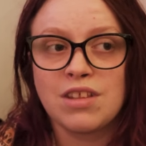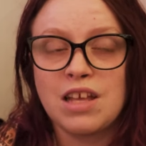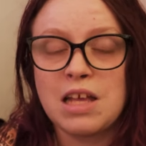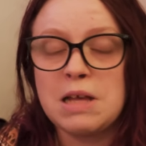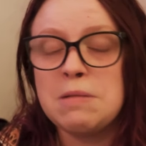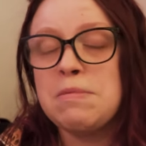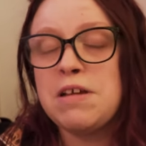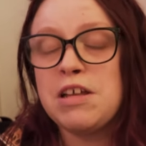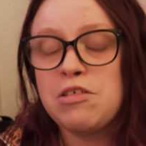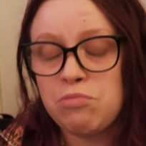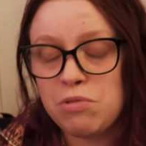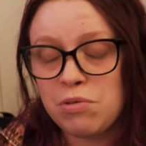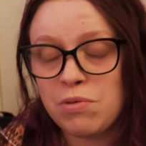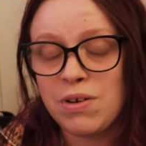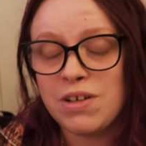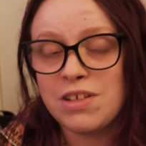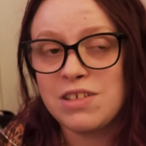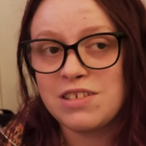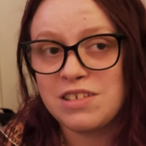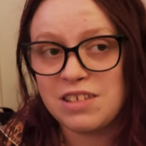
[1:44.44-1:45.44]
it makes me
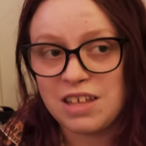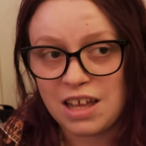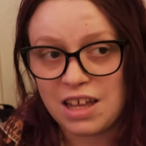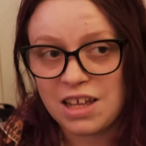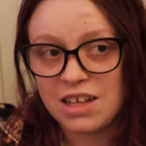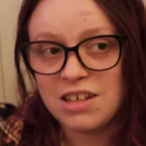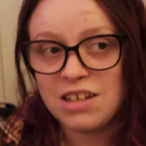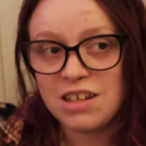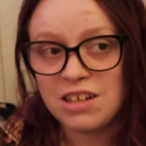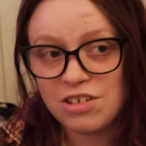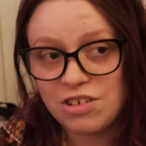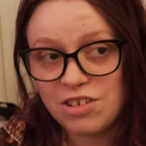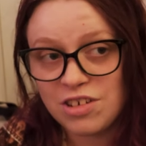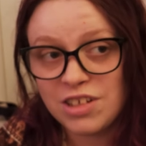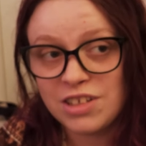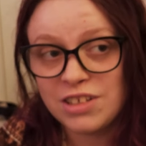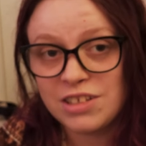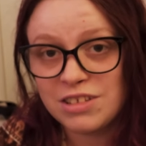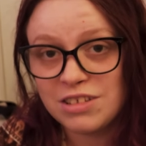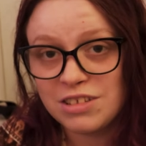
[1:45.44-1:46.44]
quite sad
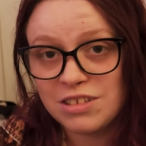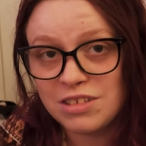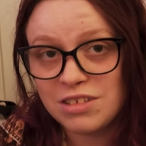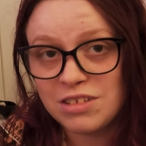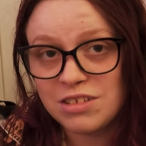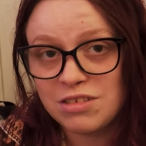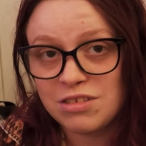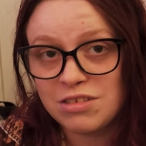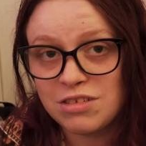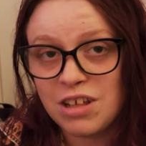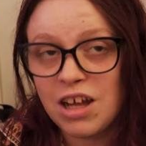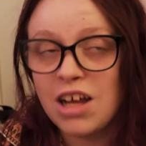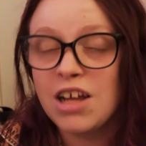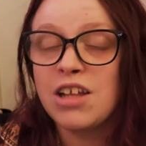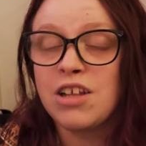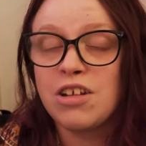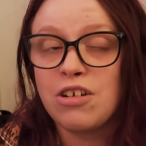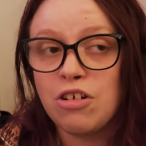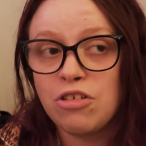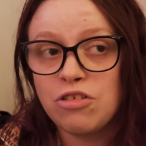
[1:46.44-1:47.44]
actually that
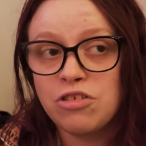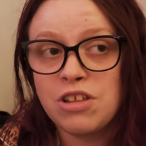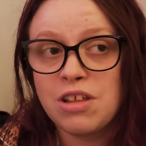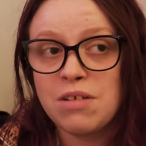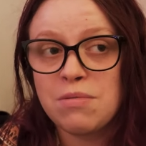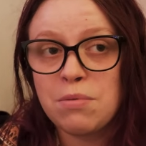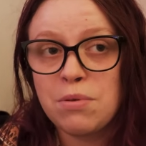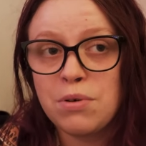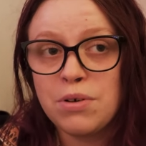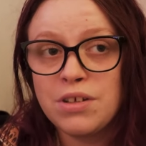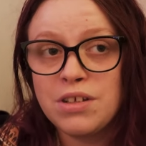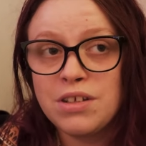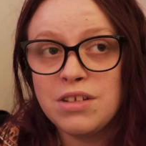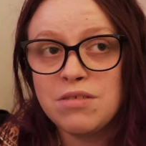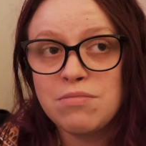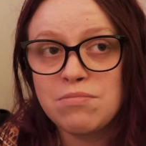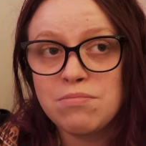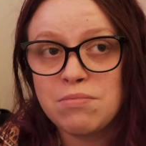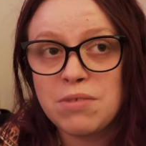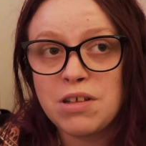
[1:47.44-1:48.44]
I got to that
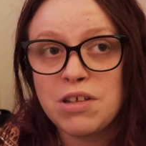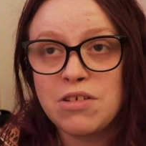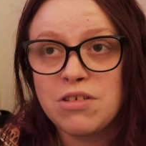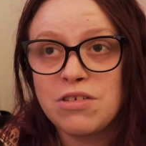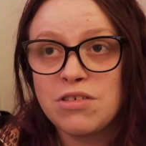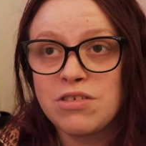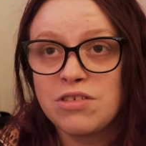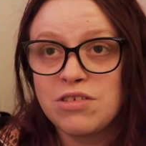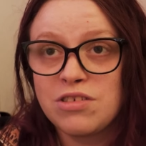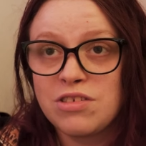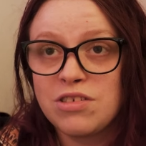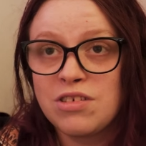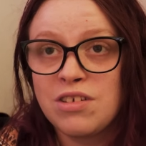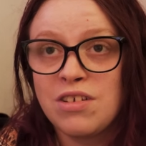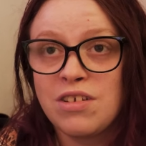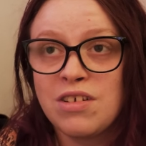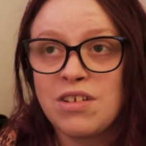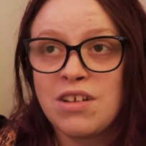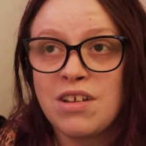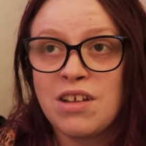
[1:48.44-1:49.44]
point, because
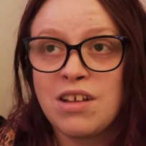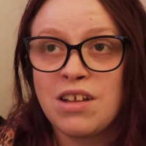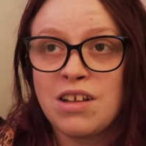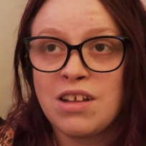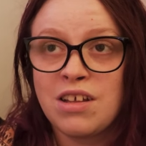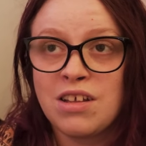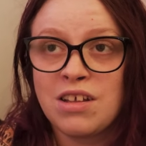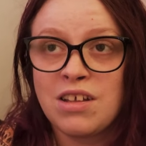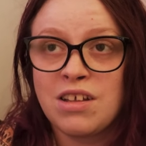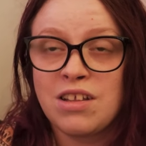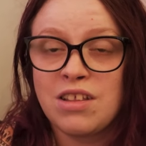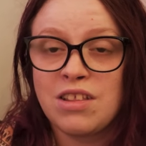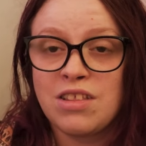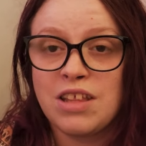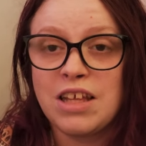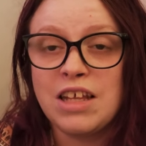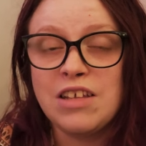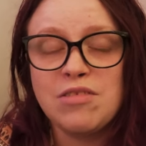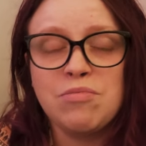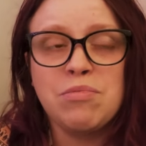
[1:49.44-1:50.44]

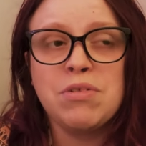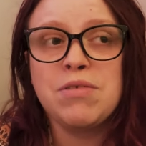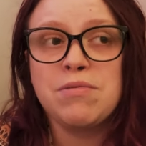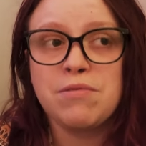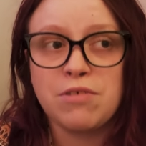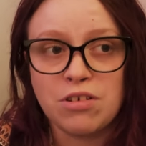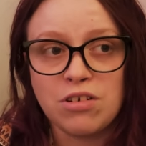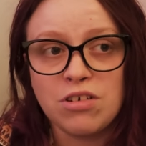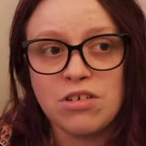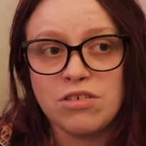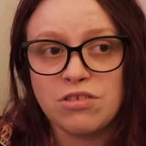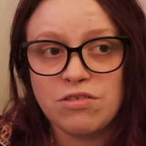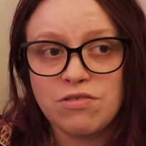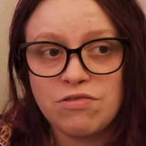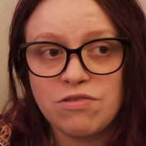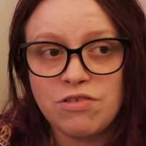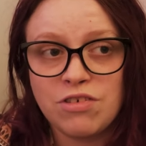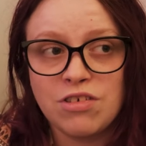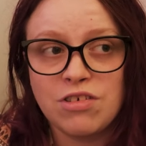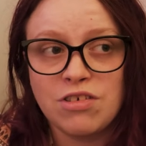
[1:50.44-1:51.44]
things have been good
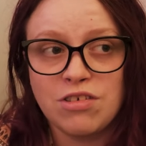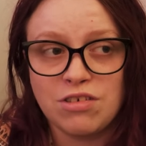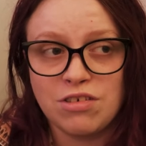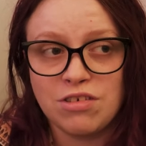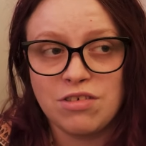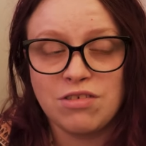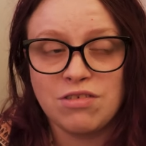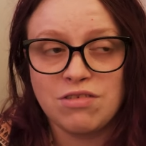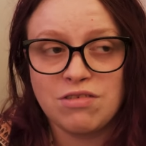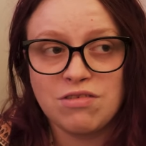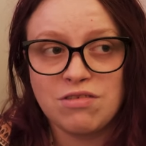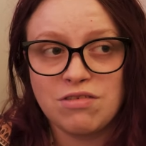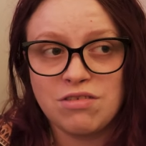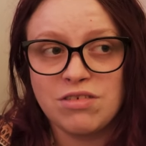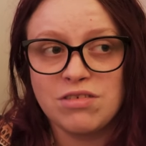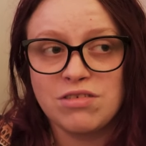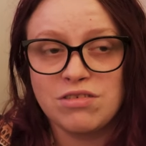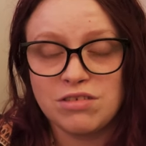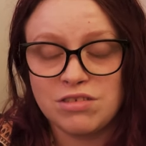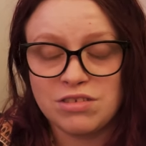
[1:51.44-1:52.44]
for
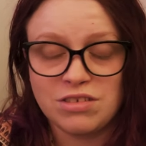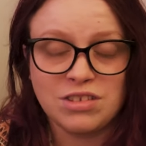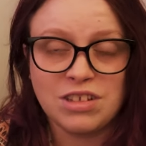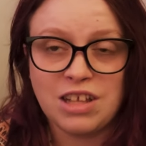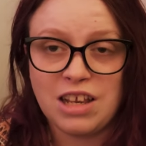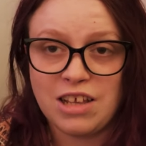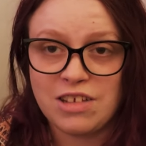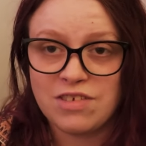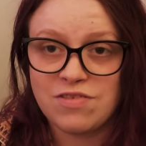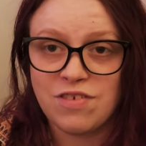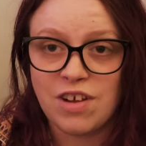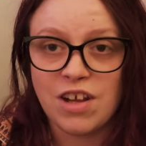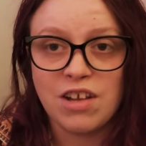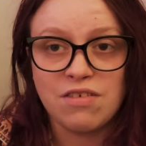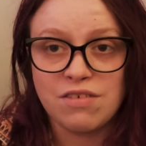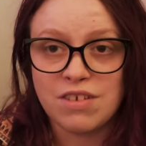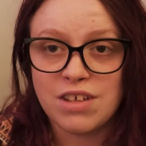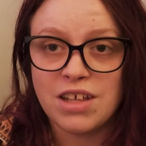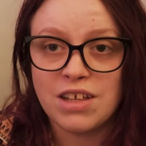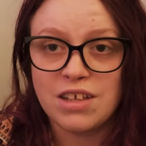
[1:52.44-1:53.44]
the last
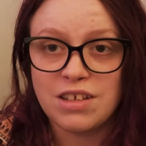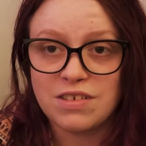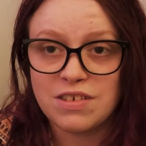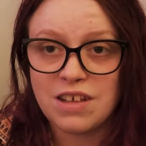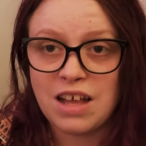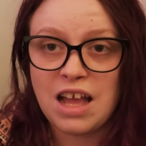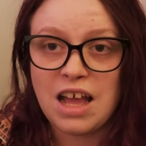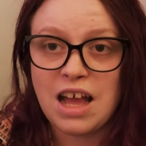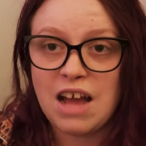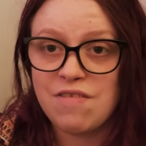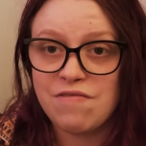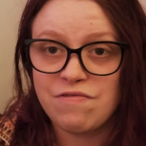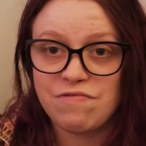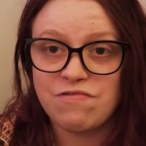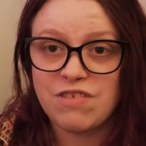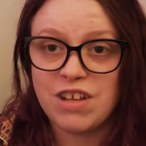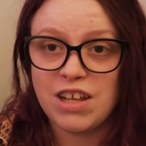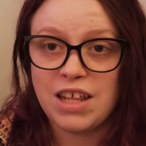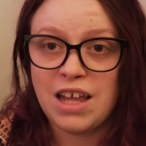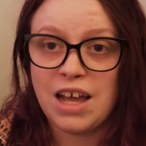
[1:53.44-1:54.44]
5 years. I
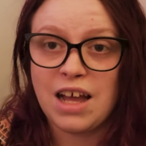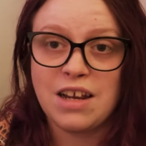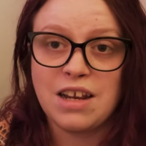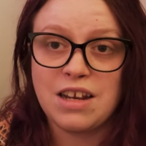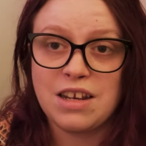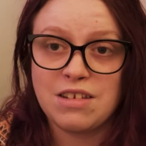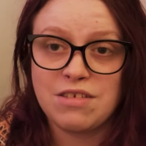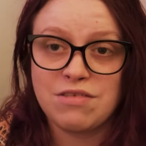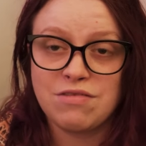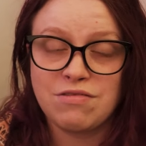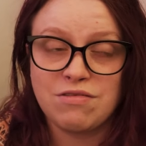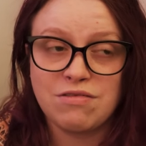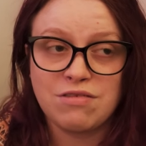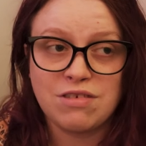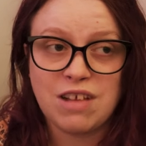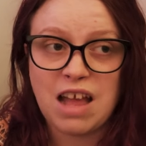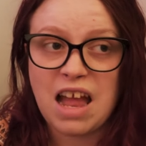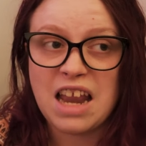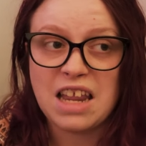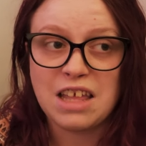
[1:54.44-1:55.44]
haven't really had
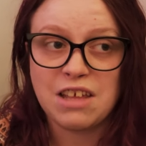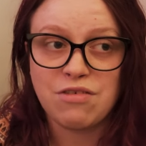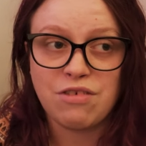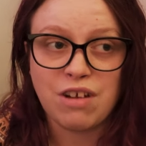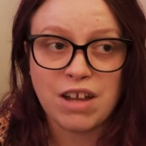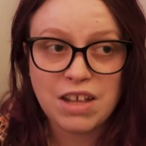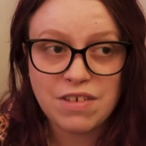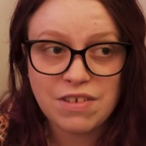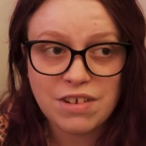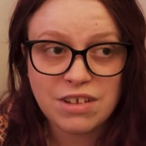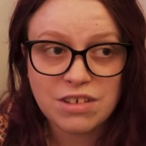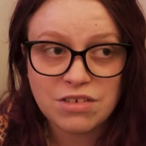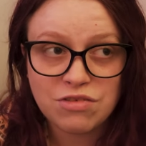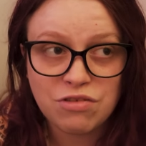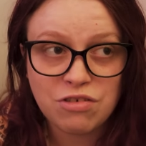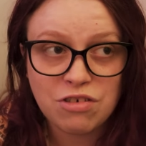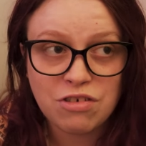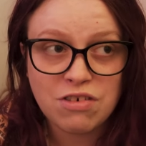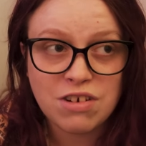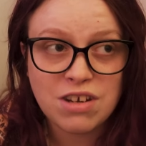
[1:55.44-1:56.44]
any cravings
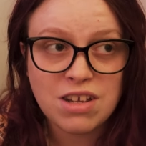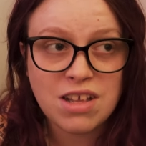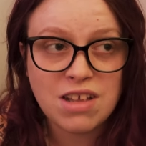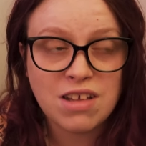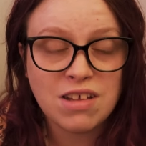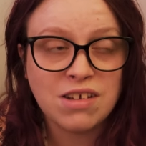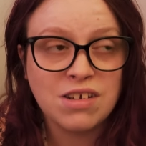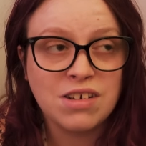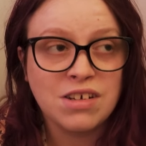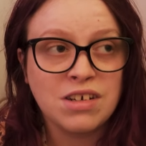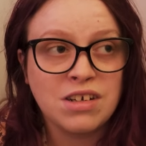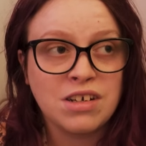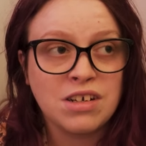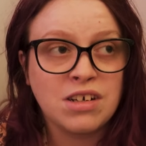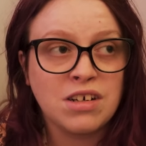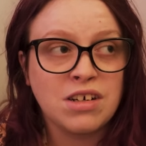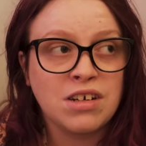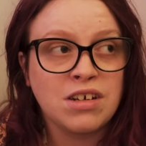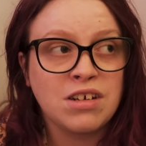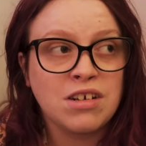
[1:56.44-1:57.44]
for it.
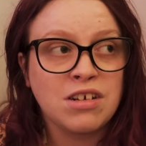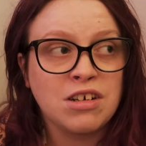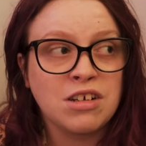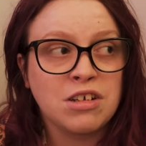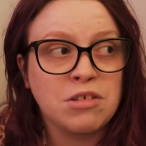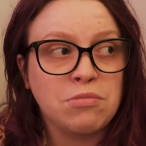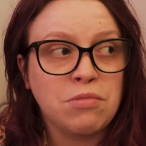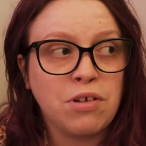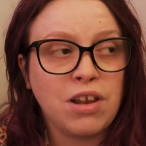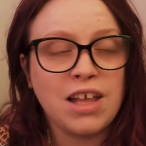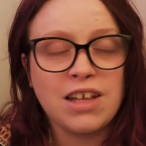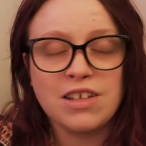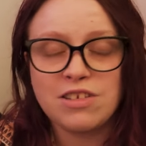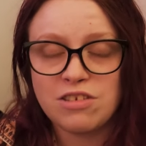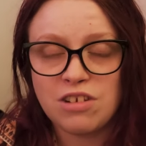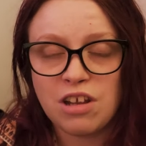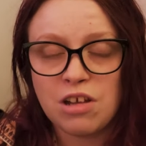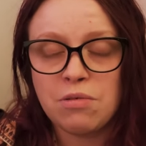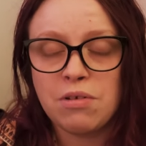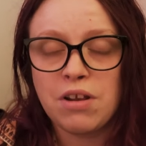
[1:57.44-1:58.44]
But
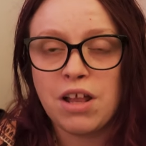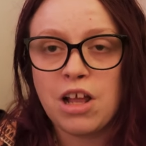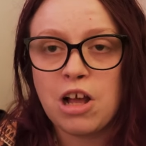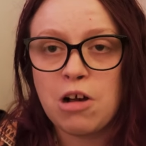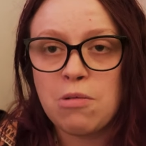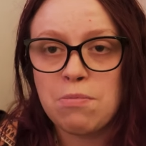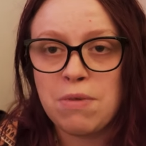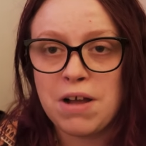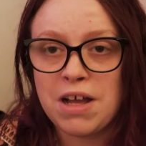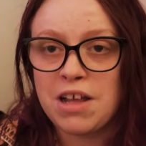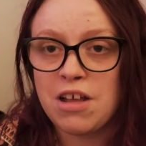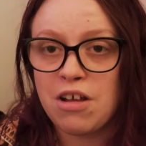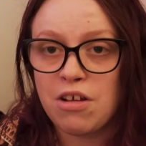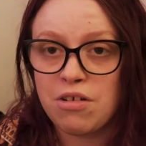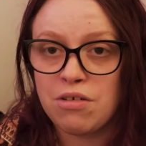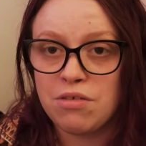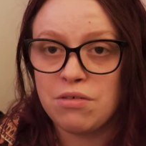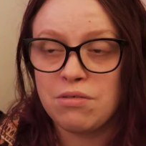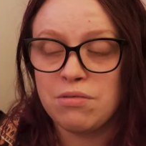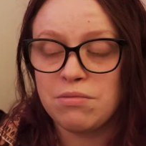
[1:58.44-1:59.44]
last night when I got back
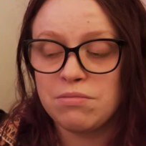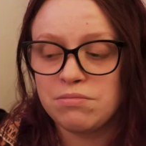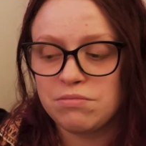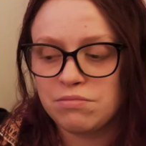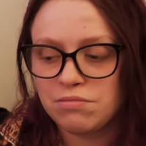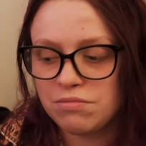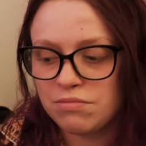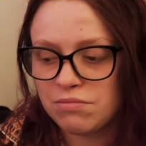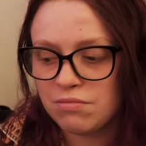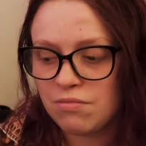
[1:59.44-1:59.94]
home